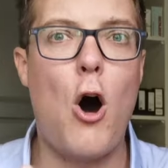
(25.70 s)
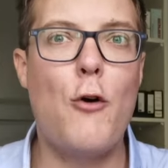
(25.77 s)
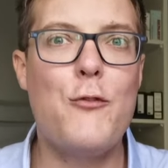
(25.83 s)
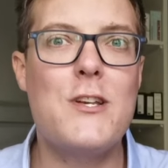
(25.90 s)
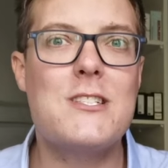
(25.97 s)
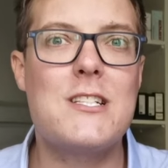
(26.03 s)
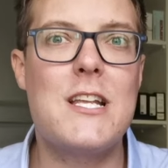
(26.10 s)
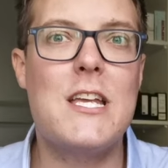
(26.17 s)

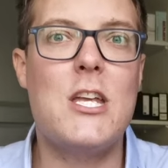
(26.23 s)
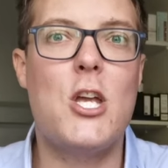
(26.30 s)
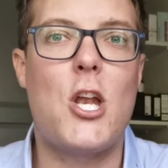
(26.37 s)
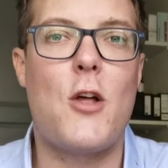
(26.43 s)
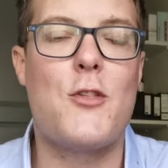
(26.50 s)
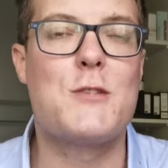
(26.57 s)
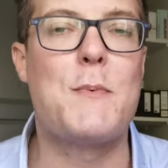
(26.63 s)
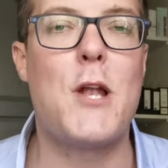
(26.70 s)
Obviously,
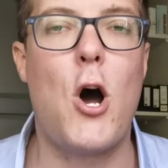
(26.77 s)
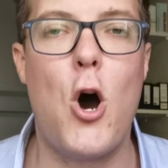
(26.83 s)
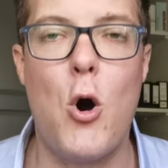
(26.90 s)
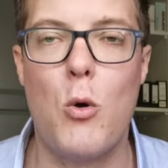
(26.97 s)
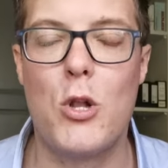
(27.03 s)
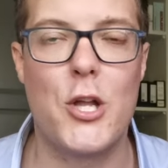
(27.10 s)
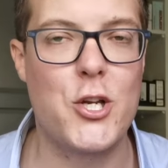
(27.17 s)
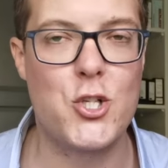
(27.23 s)
you know, there's been a
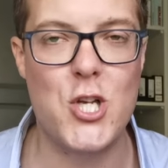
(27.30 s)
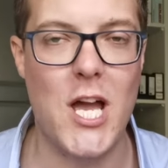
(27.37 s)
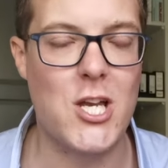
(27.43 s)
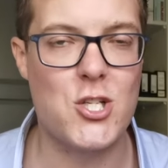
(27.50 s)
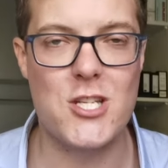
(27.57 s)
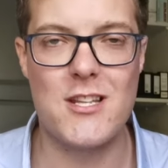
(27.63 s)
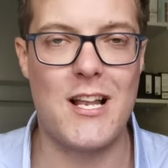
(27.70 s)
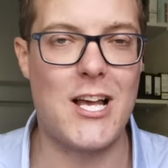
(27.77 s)
whole lot of
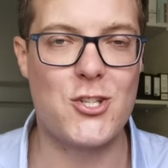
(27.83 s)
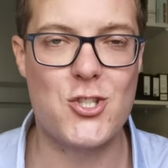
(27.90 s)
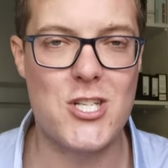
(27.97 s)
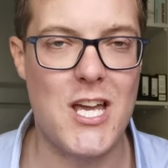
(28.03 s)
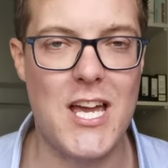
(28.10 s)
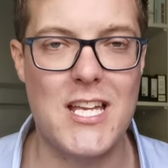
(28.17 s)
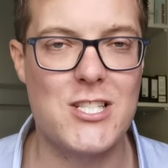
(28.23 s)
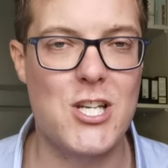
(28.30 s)
change in the
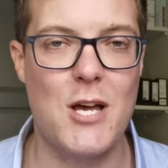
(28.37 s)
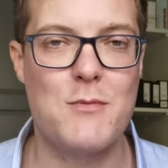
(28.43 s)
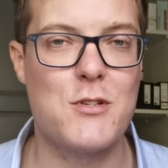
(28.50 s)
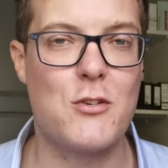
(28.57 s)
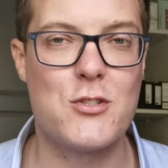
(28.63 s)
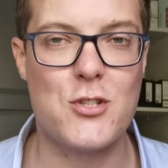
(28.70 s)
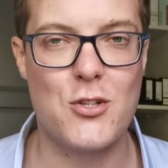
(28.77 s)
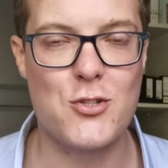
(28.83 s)
last year in
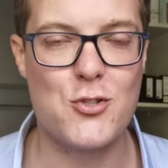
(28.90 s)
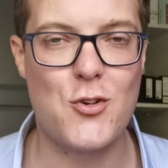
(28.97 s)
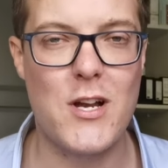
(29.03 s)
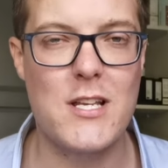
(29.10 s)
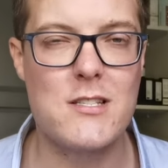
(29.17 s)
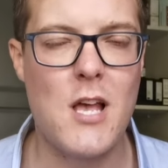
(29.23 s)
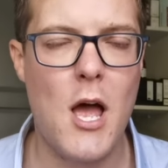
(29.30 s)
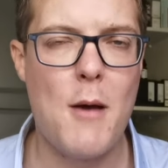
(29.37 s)
terms of
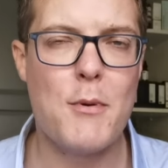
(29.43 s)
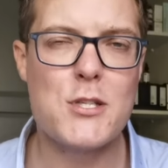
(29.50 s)
sunscreens,